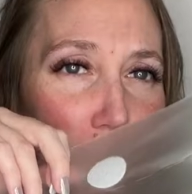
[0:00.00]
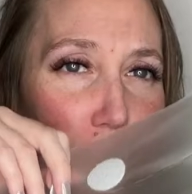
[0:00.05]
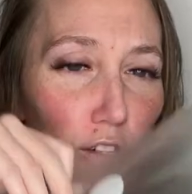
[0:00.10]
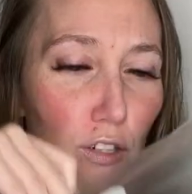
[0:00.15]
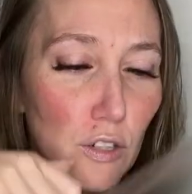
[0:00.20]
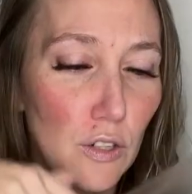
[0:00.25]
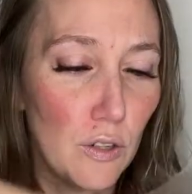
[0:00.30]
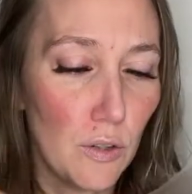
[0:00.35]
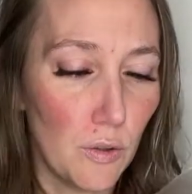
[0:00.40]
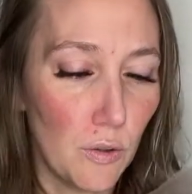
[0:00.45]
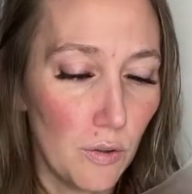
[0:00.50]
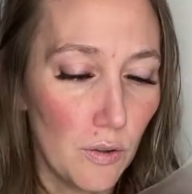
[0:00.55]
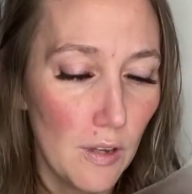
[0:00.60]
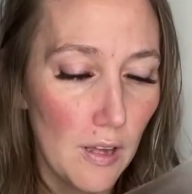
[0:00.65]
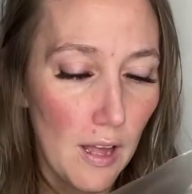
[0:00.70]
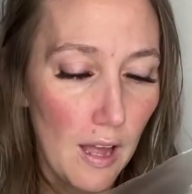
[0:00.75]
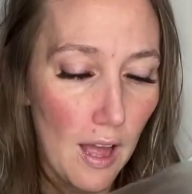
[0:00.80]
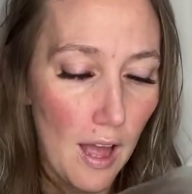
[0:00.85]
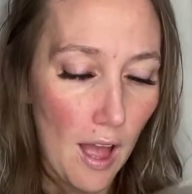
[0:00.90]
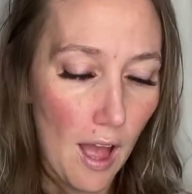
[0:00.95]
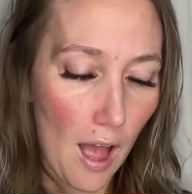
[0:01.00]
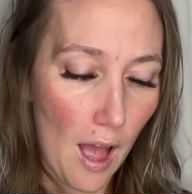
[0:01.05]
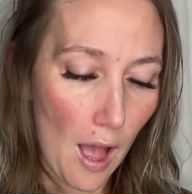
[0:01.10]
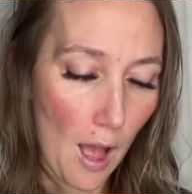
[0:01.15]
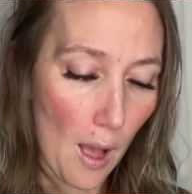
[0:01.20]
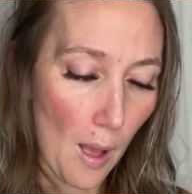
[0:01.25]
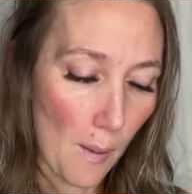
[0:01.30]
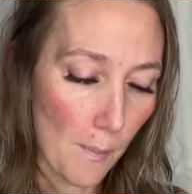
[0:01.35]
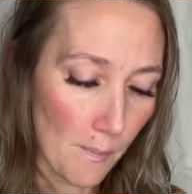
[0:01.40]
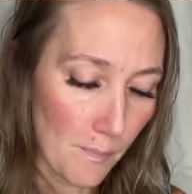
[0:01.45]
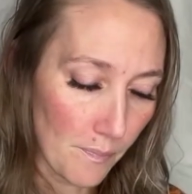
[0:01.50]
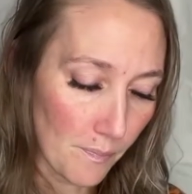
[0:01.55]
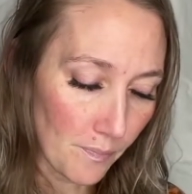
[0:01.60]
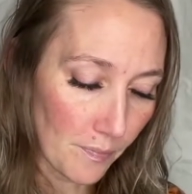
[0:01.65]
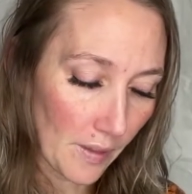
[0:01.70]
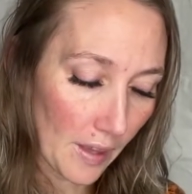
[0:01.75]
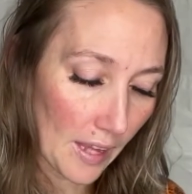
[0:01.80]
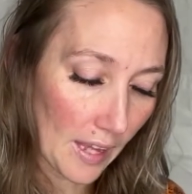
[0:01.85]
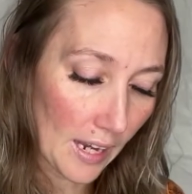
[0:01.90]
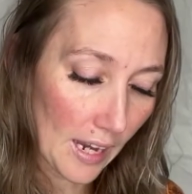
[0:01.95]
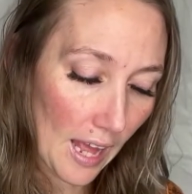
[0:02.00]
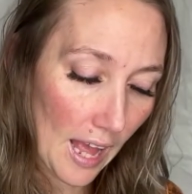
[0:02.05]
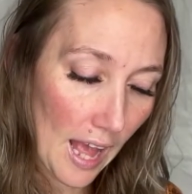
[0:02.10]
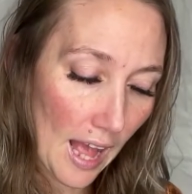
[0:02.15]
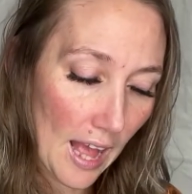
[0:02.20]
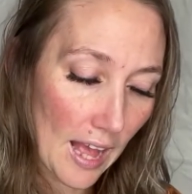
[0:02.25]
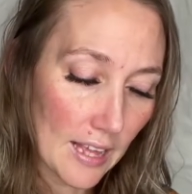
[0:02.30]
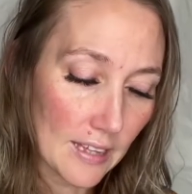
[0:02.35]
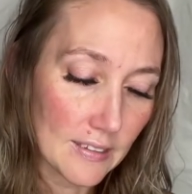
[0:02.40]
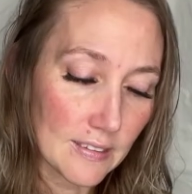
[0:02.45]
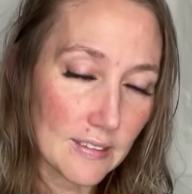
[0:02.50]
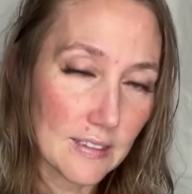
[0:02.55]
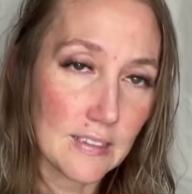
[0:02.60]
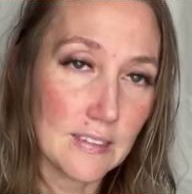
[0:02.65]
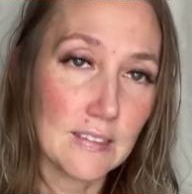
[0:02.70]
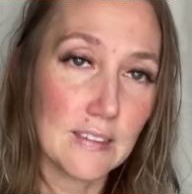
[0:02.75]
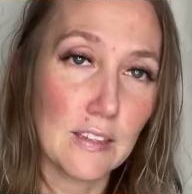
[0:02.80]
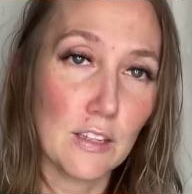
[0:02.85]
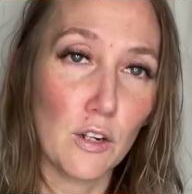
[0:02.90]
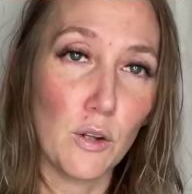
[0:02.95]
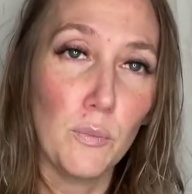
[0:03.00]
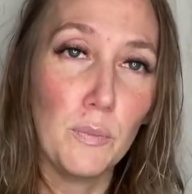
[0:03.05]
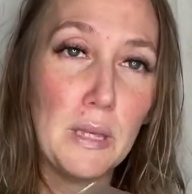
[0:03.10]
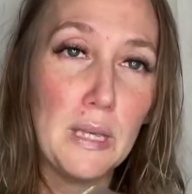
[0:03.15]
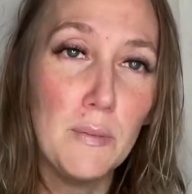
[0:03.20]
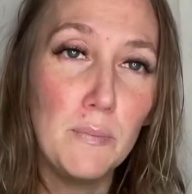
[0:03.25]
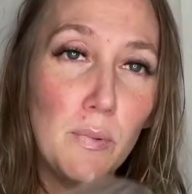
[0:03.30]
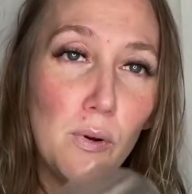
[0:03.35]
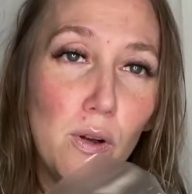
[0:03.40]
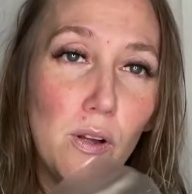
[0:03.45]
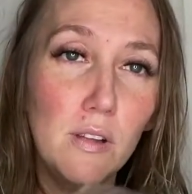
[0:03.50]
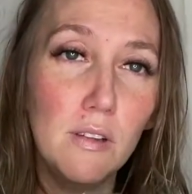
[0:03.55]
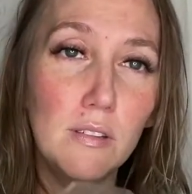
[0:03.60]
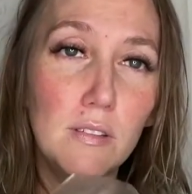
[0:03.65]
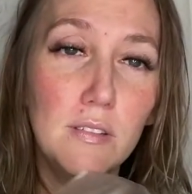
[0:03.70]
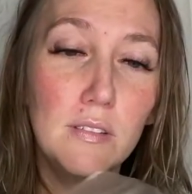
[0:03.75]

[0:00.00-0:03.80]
too. It has these little people.